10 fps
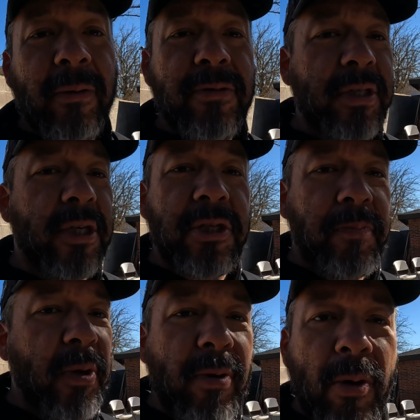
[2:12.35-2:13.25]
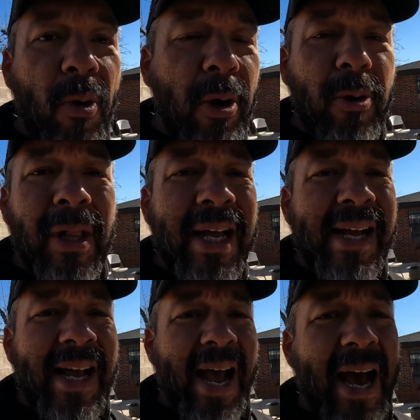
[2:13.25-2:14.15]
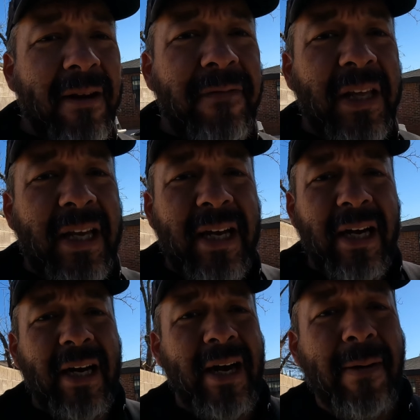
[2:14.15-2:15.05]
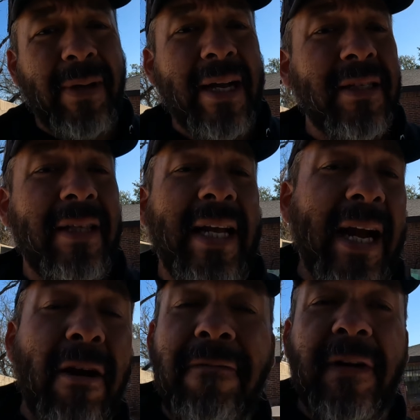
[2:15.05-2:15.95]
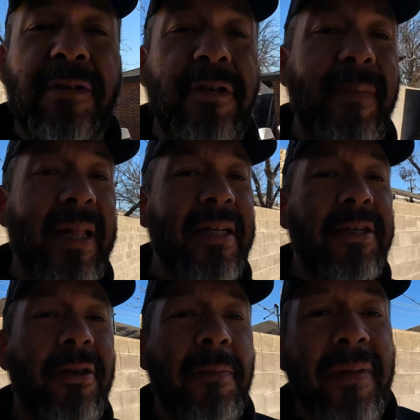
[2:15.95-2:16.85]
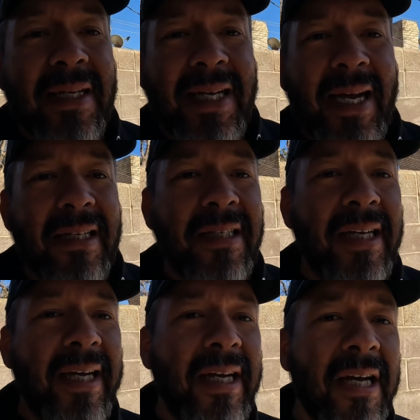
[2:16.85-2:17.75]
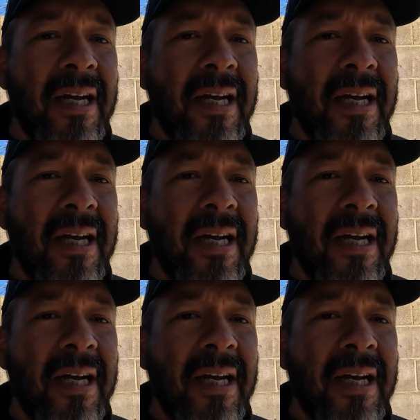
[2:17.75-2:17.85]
It was just spewing oil out of the I'm guessing the air filter, man. That's the only place I could see